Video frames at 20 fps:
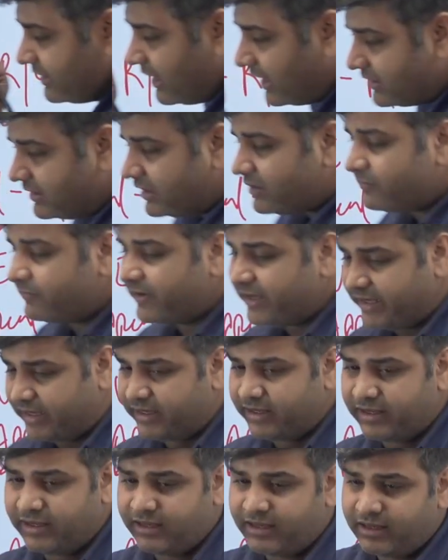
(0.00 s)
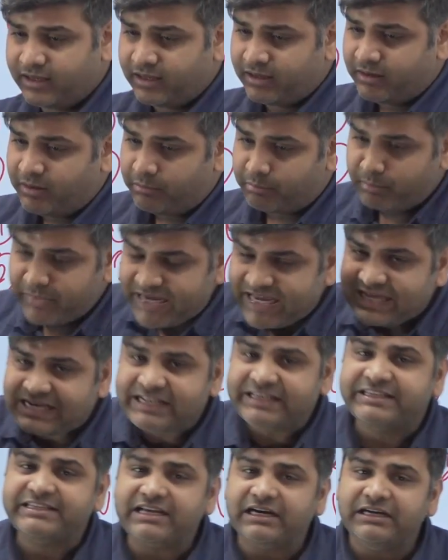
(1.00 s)
other way may
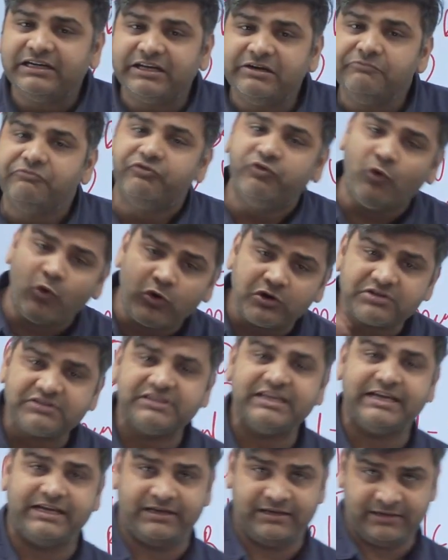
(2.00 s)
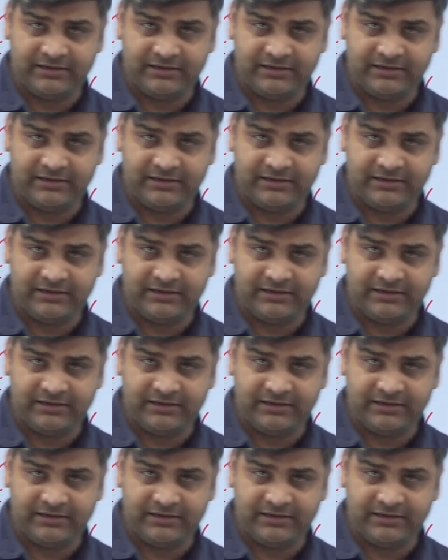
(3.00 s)
result in forcing